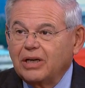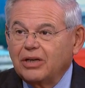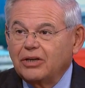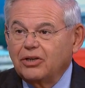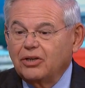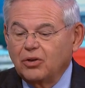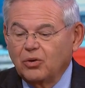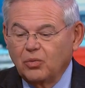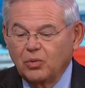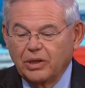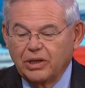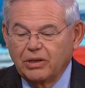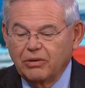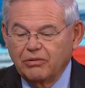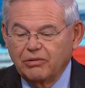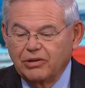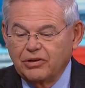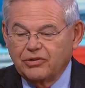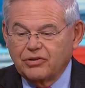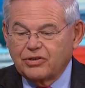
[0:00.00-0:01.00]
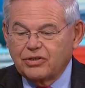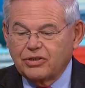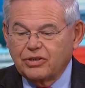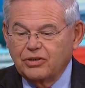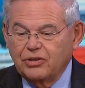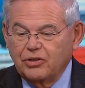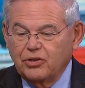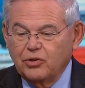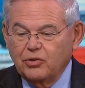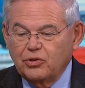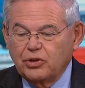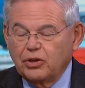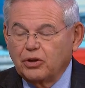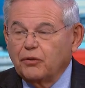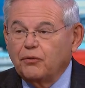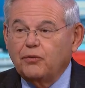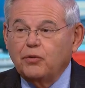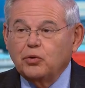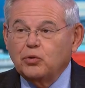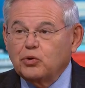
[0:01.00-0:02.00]
you know whether it's using
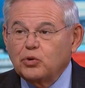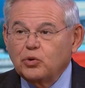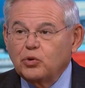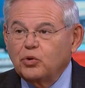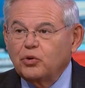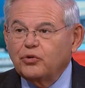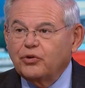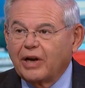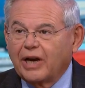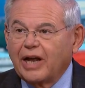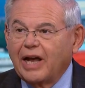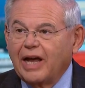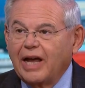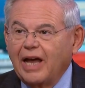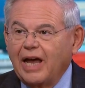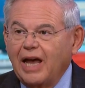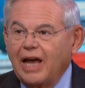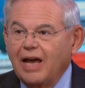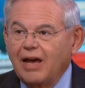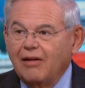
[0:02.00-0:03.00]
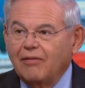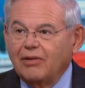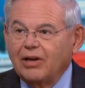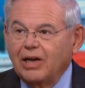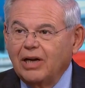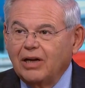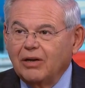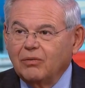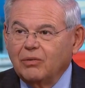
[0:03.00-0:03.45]
the few tools that i have